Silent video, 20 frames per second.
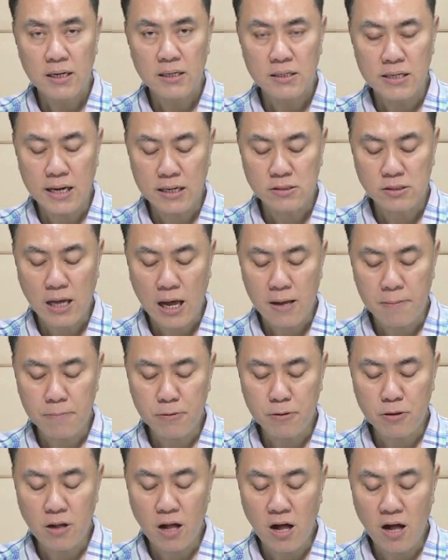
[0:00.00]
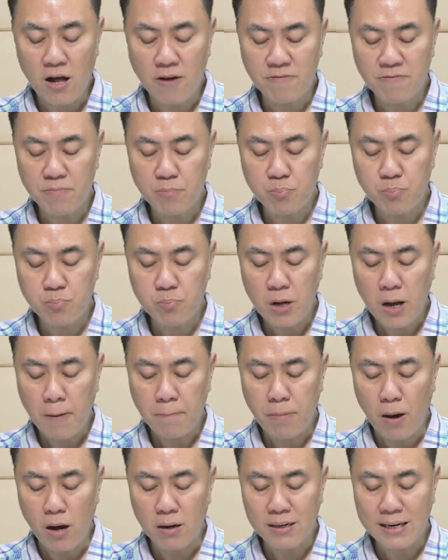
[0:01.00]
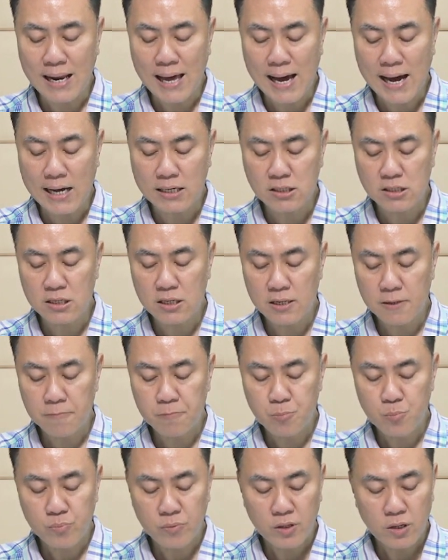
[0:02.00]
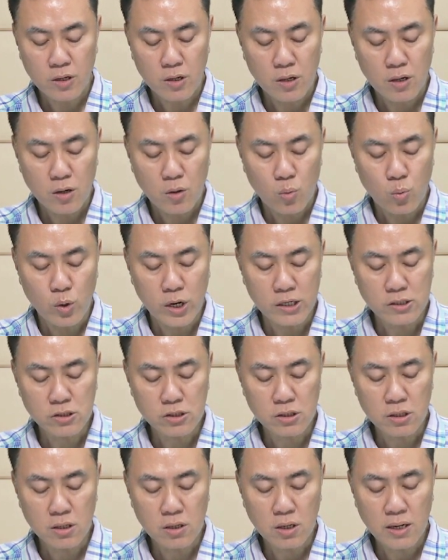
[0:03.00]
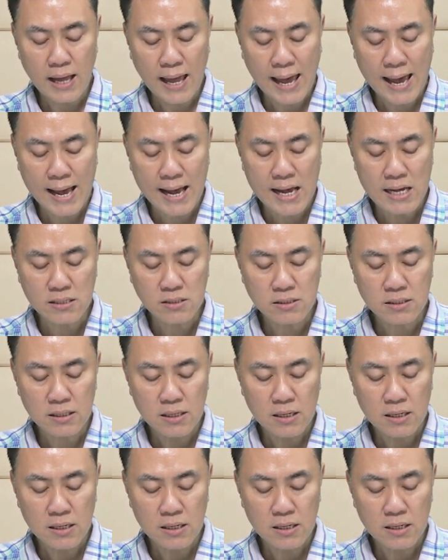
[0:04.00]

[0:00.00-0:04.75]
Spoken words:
The example of pork lard, which has